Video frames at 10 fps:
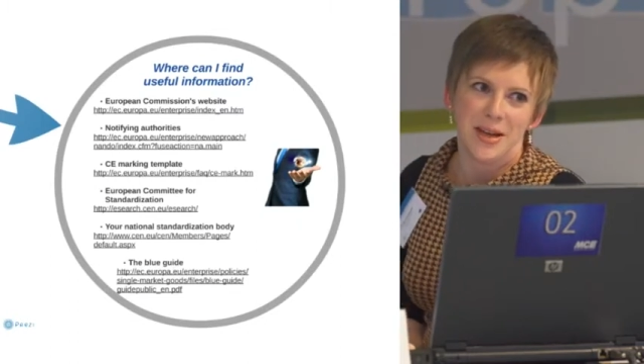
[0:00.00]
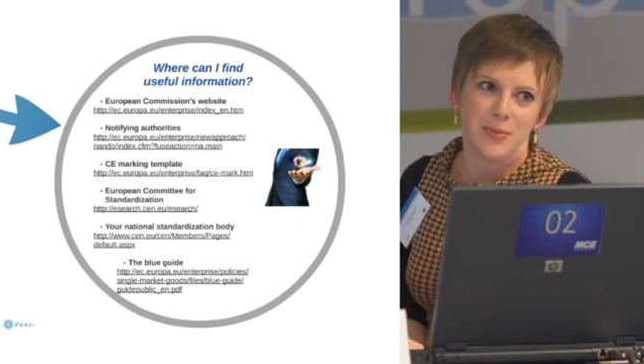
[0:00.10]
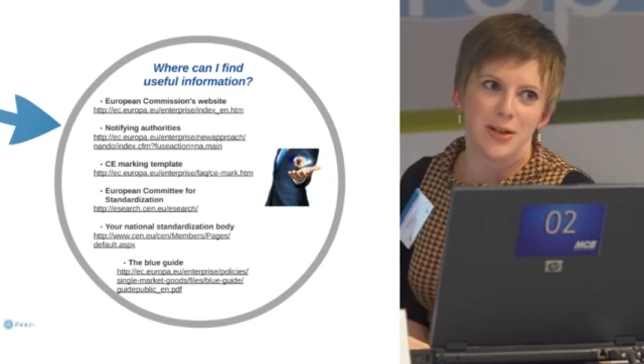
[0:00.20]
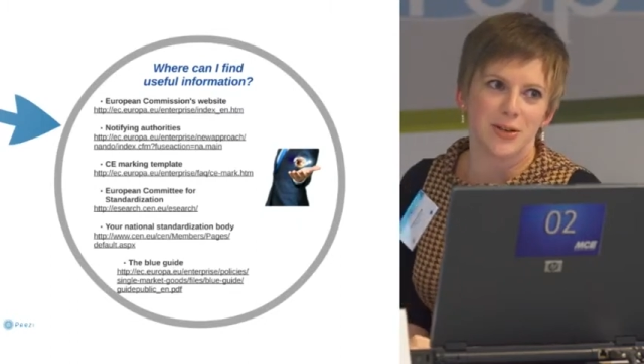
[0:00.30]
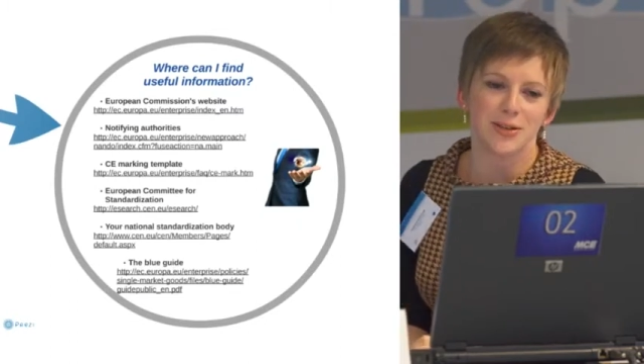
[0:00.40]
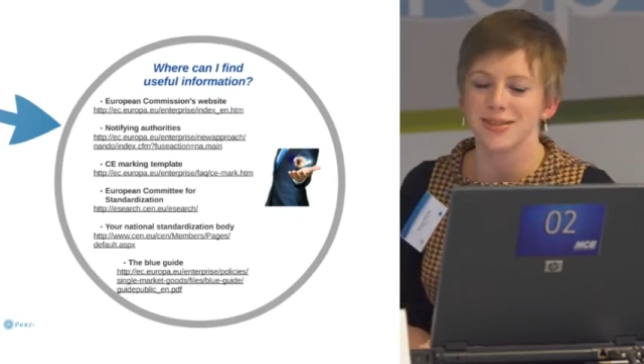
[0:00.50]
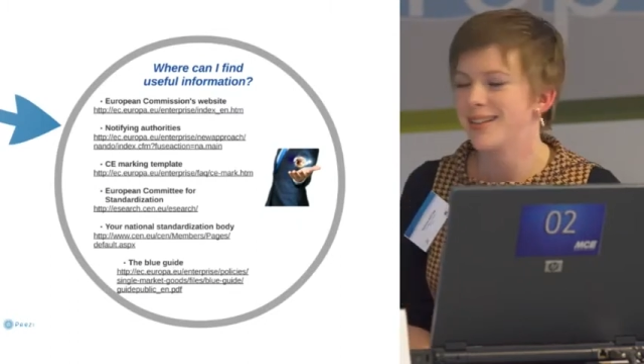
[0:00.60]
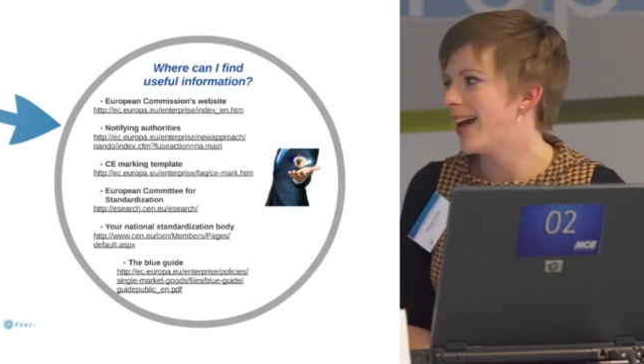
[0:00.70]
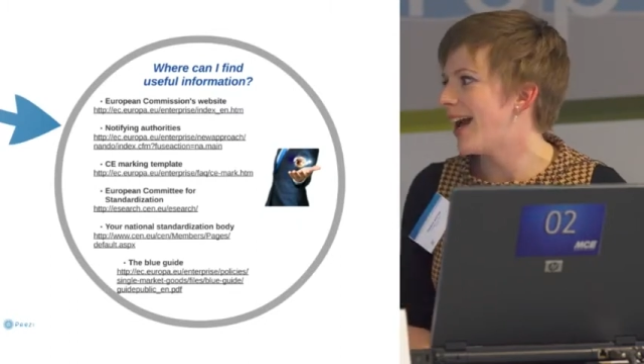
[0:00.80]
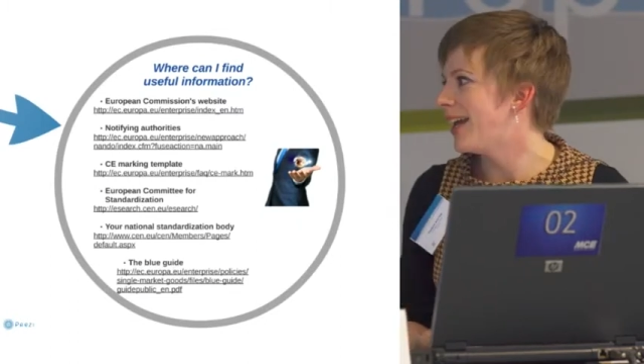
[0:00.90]
because
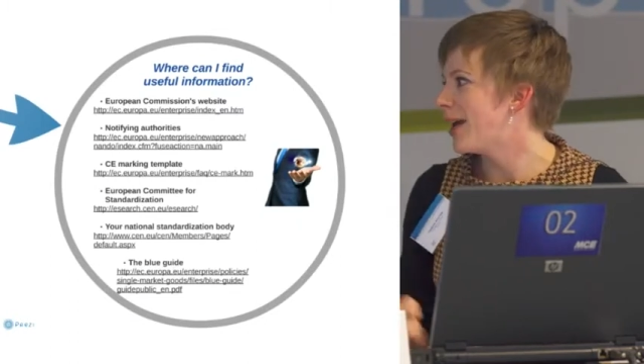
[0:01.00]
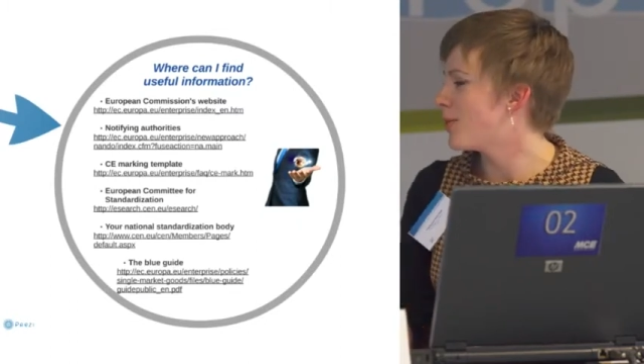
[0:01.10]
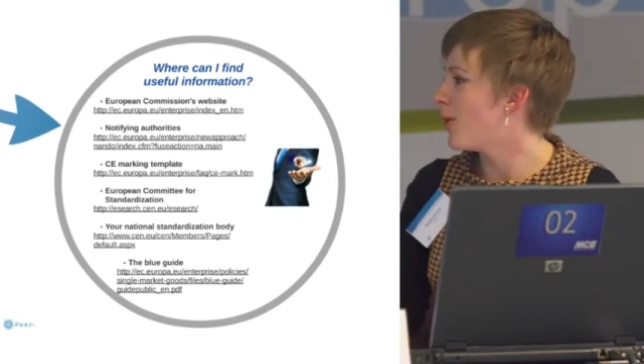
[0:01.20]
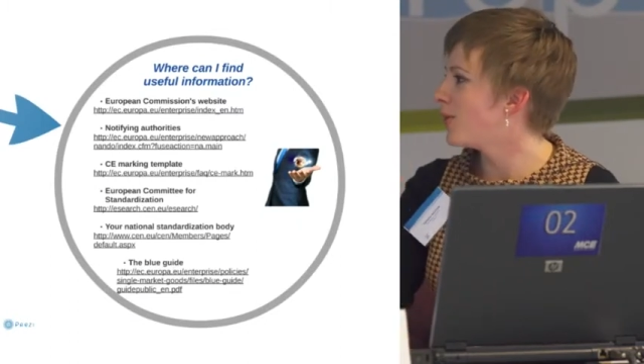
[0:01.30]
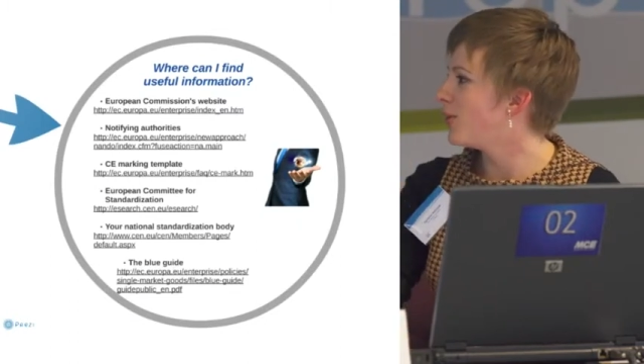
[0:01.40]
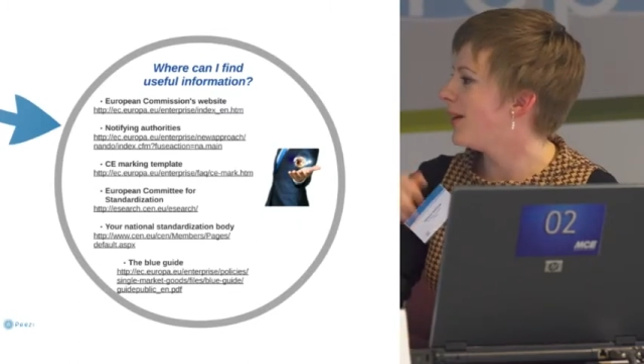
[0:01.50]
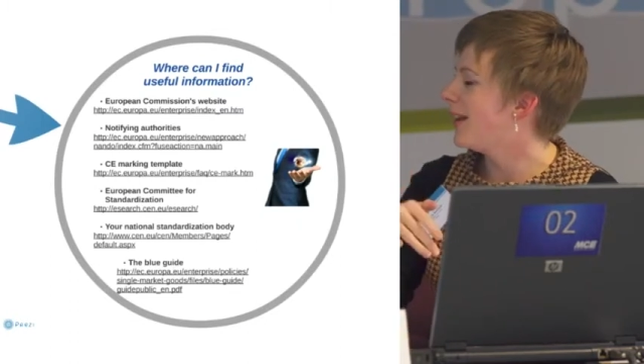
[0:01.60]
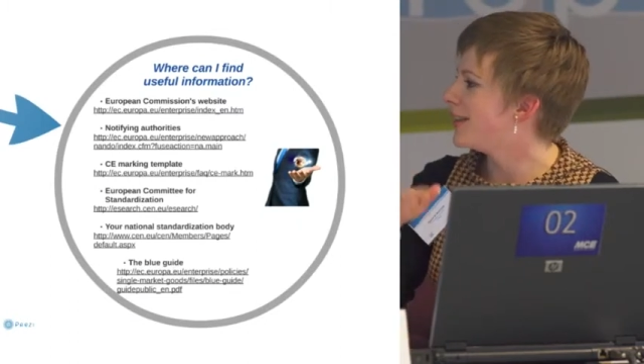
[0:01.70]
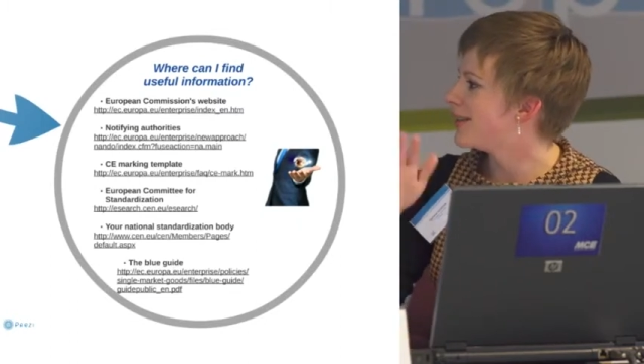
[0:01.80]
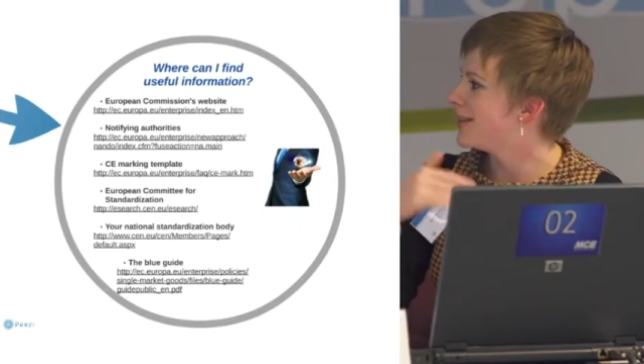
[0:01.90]
I kept all the
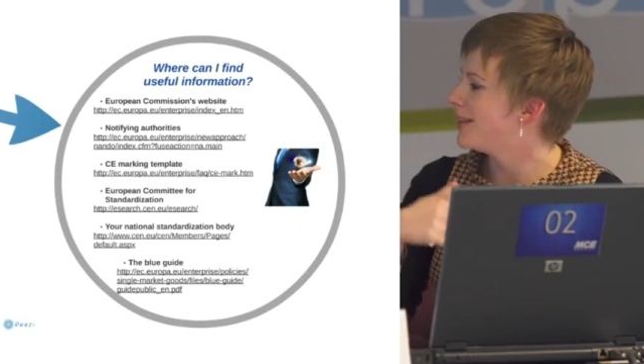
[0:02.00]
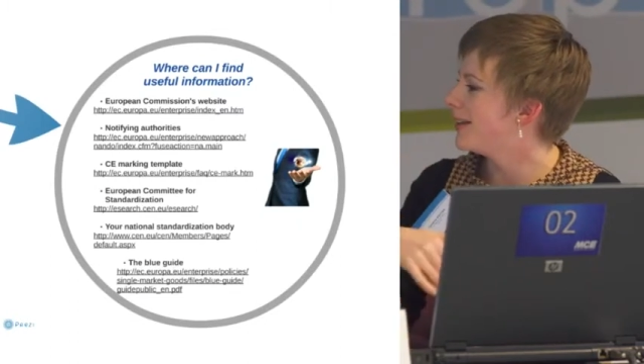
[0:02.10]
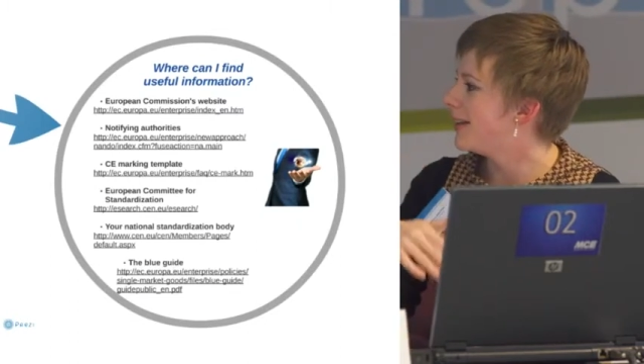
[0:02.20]
links